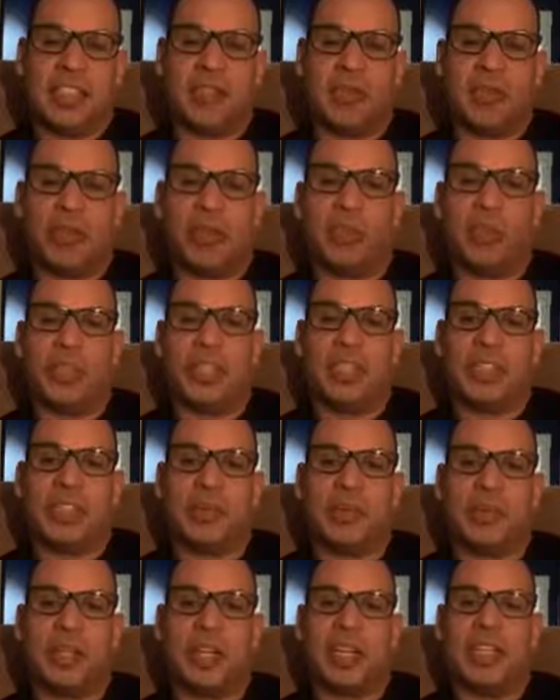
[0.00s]
Well, because
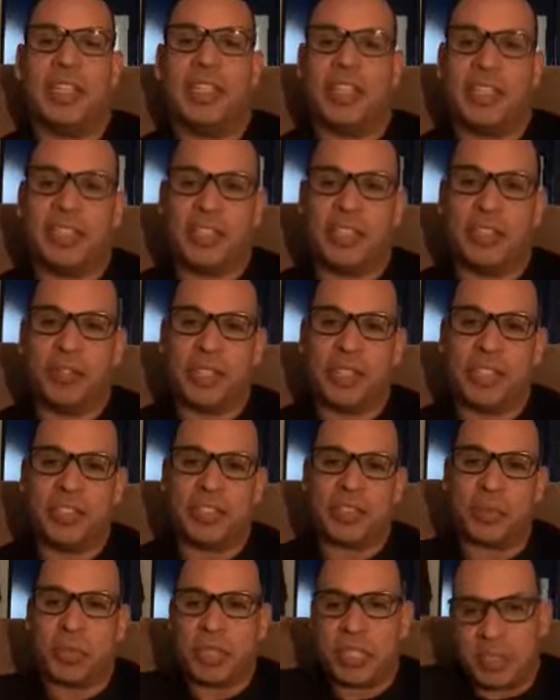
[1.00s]
I'm not in the green
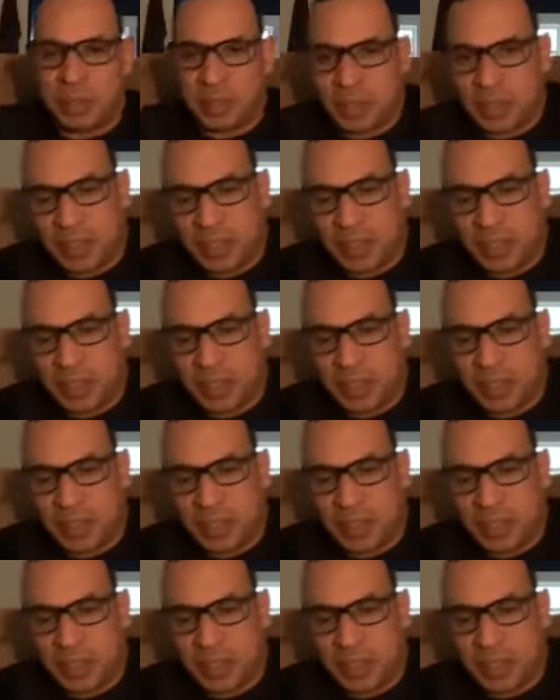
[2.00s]
screen.